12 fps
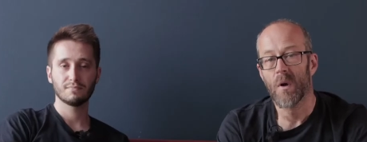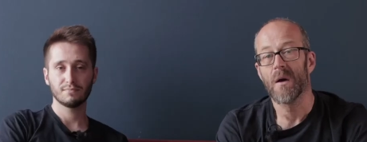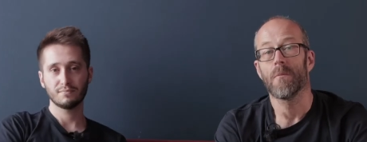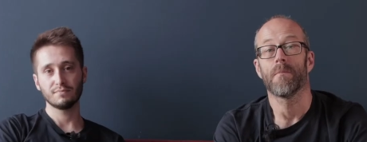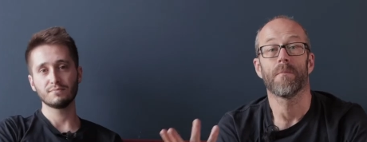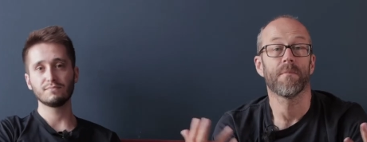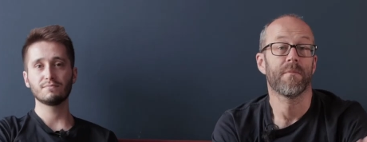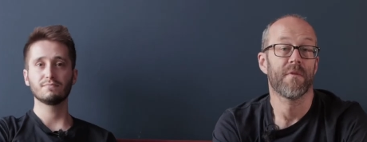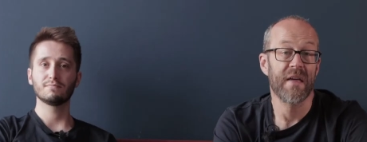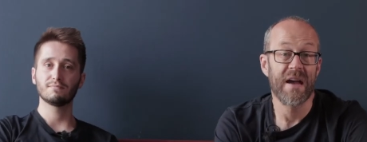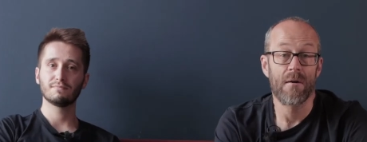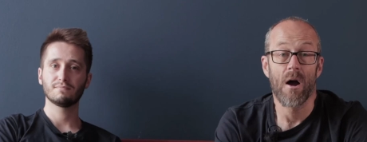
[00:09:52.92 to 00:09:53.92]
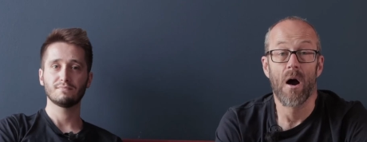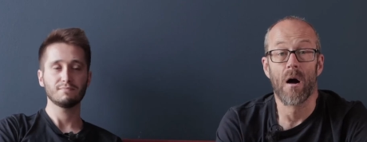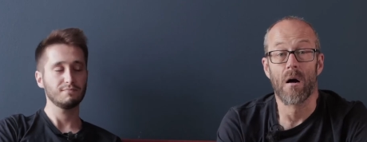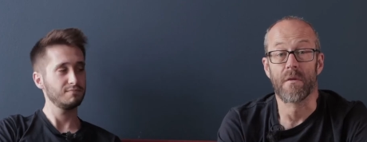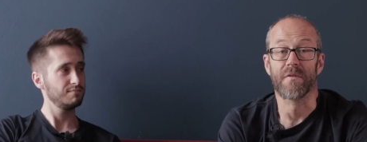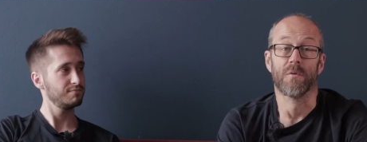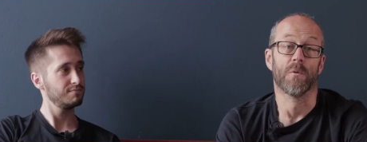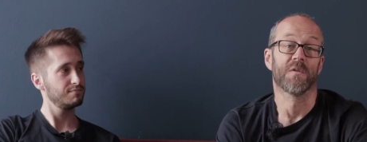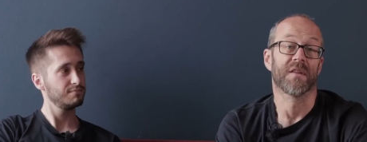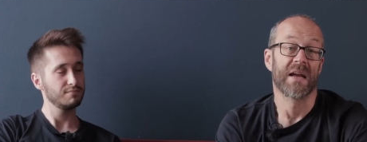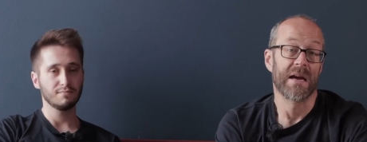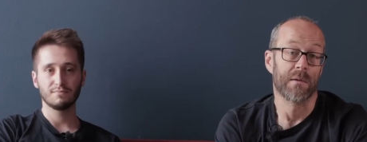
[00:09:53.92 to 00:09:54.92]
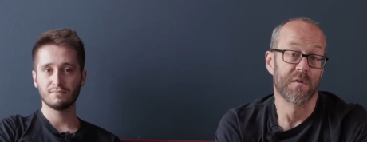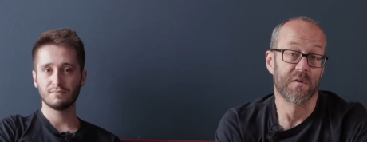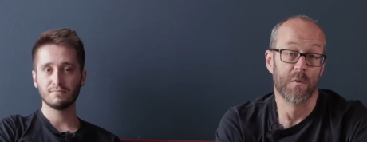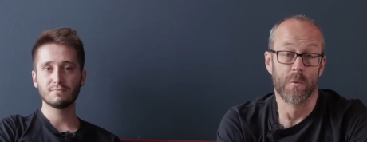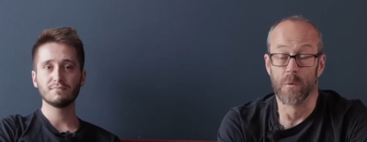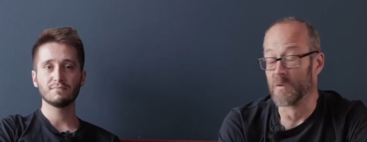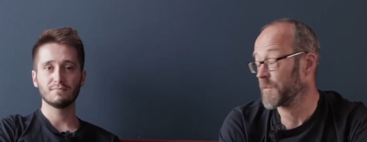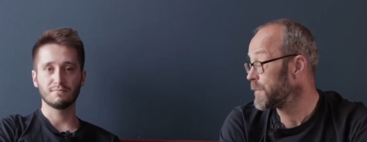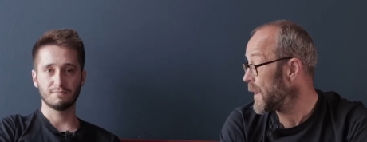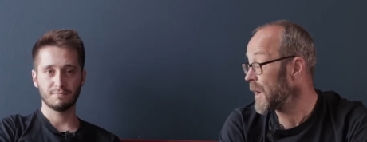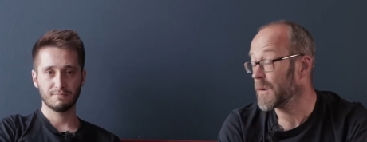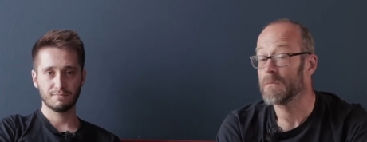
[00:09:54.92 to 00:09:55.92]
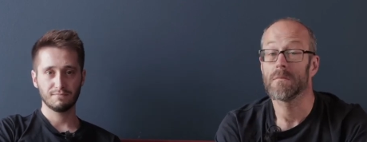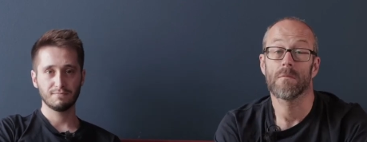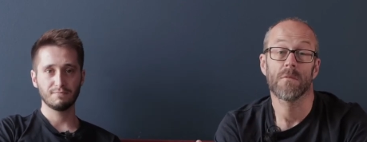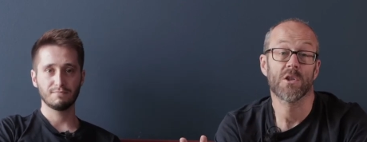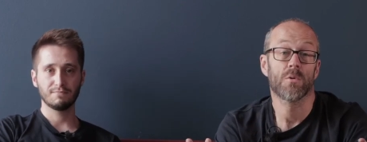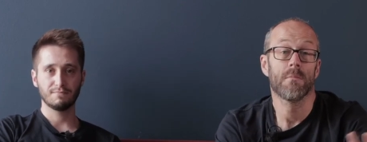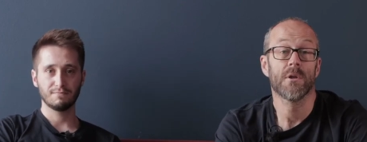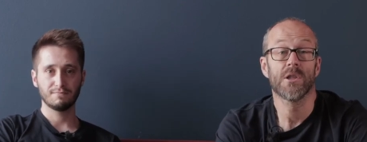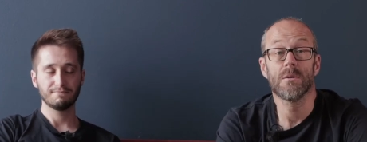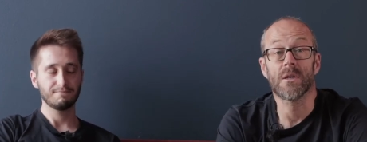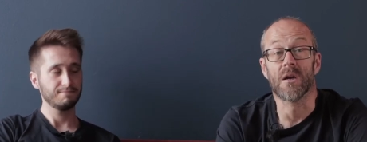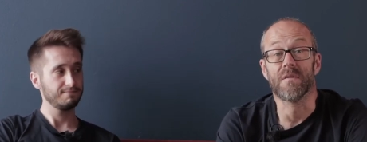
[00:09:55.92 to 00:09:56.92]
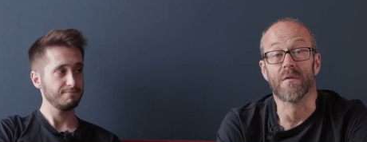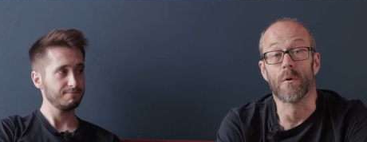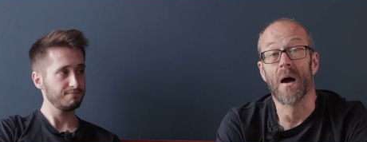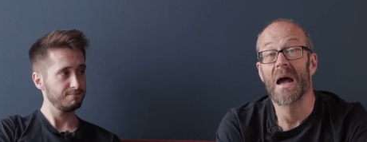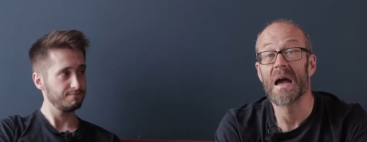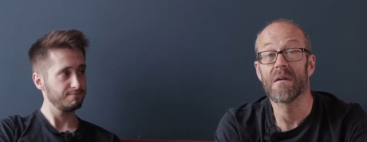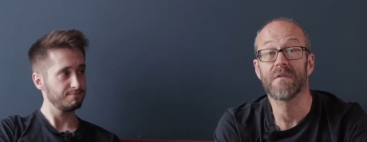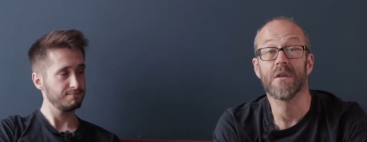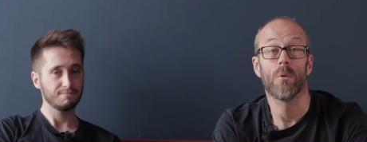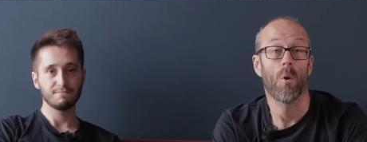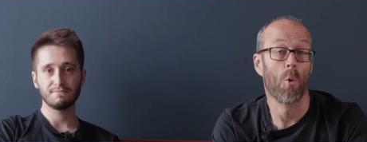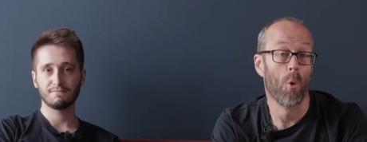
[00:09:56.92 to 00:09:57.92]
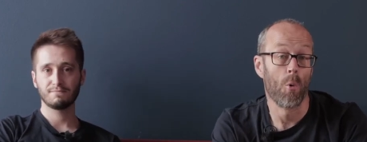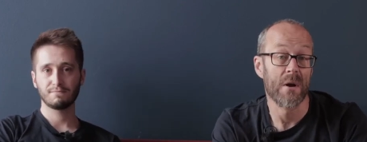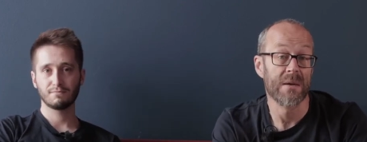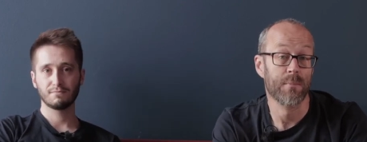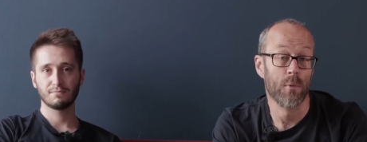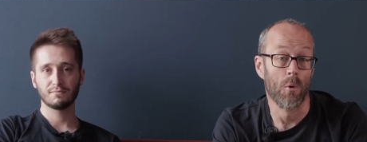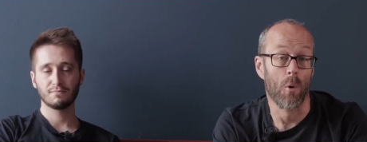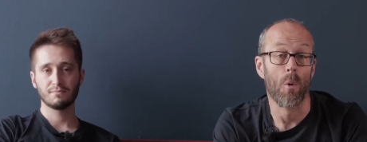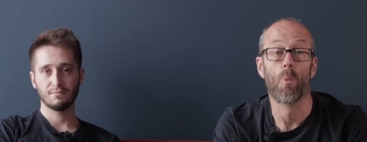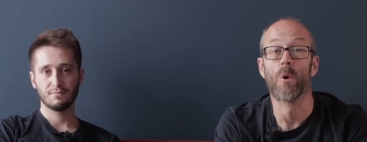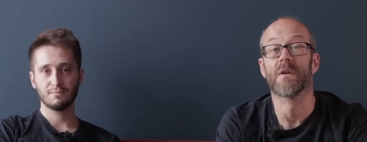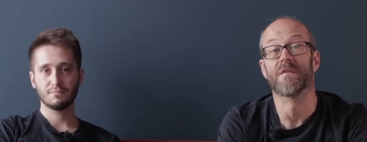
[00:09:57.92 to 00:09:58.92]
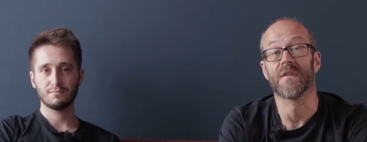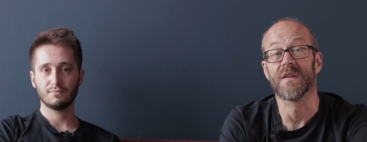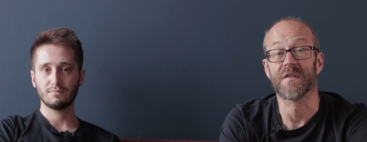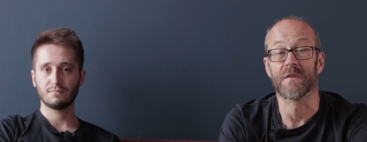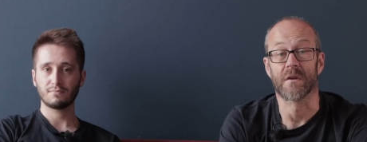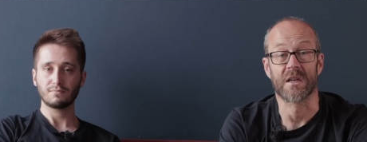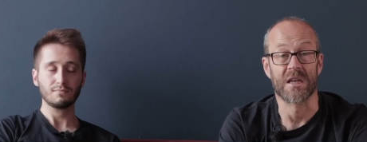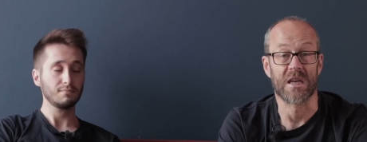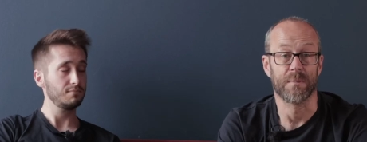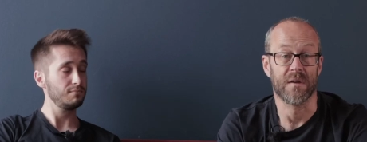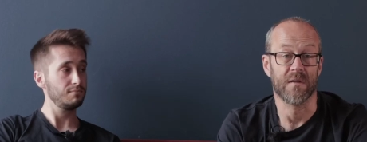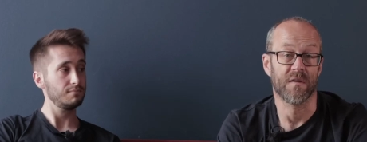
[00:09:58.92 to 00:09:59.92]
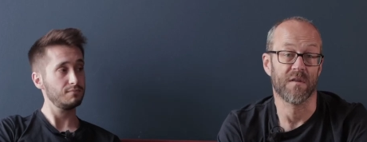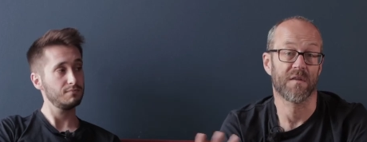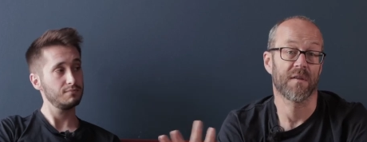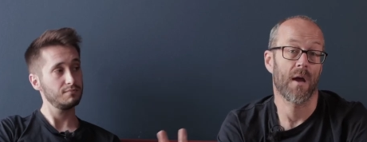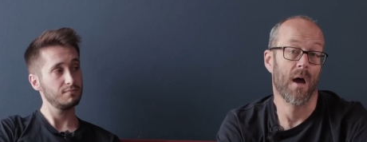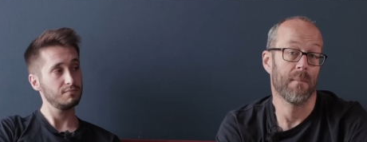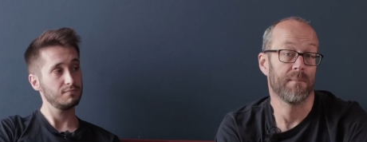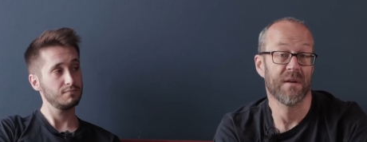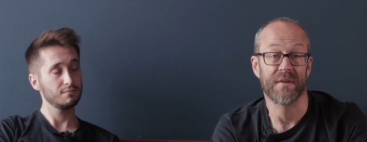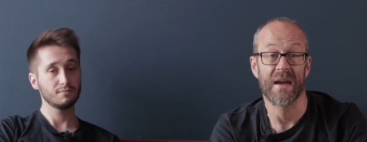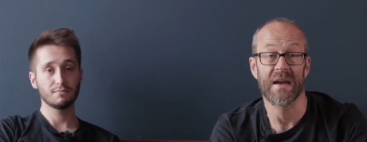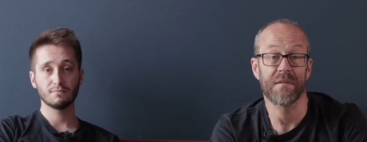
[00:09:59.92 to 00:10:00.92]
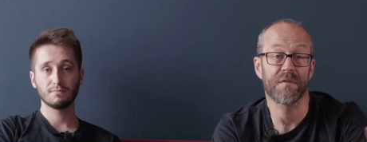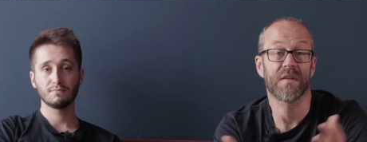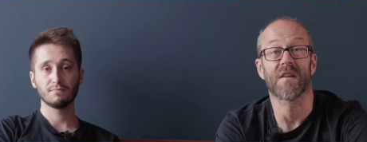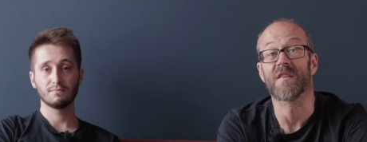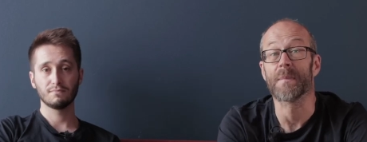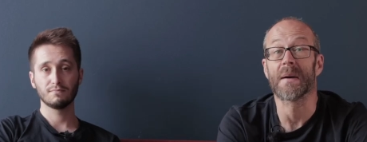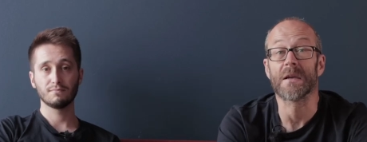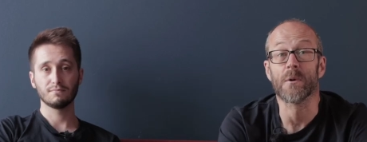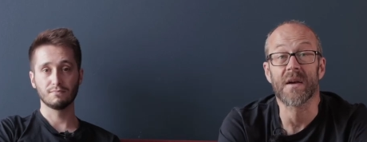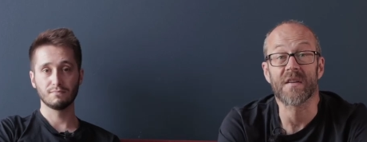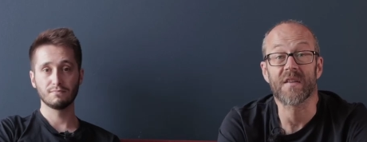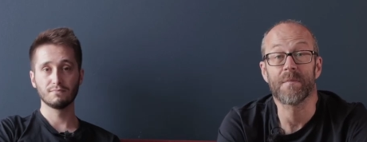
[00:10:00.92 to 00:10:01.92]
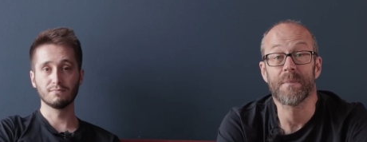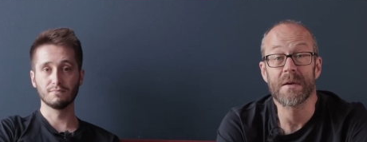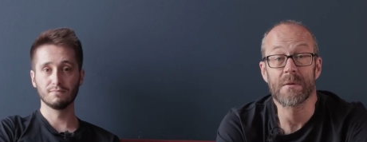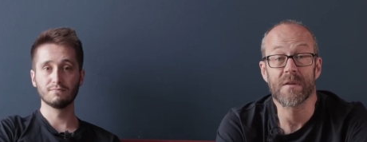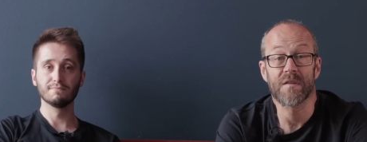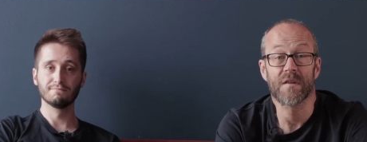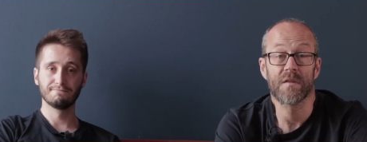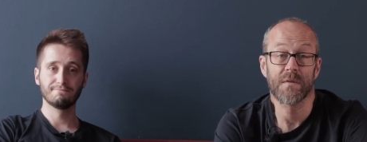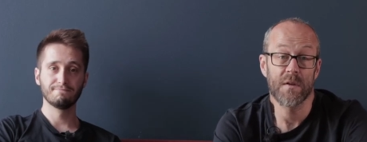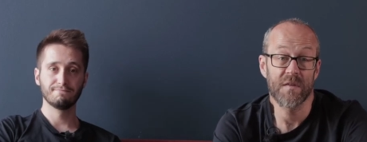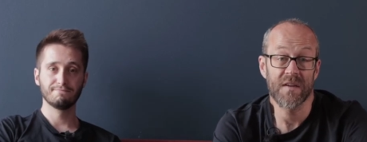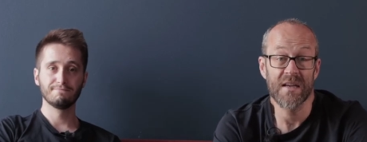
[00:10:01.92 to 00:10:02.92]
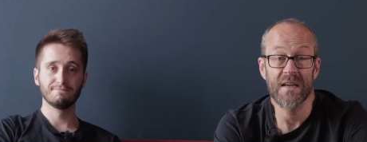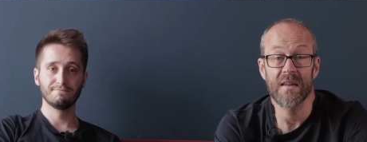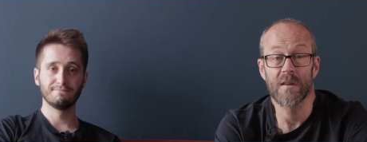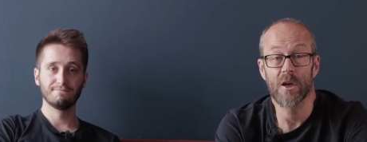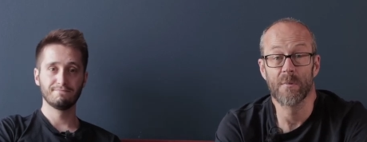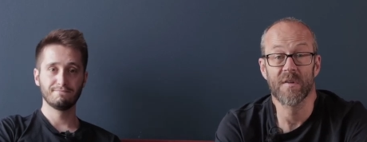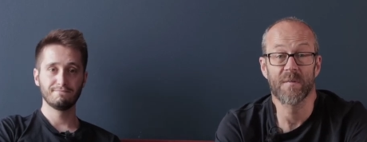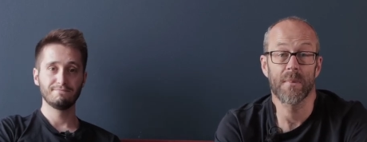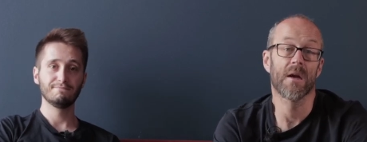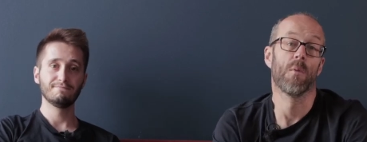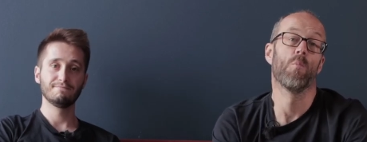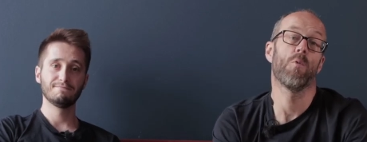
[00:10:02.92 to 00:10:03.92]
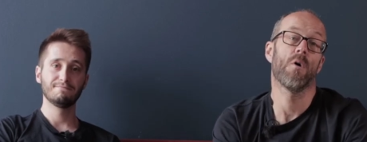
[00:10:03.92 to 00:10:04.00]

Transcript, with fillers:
Speaker 1: Well, there are our thoughts and our scores, but which one would you go for? Have you already bought one of these cycling computers? Uh, if you have, tell us about your experiences of using it in the comments below. And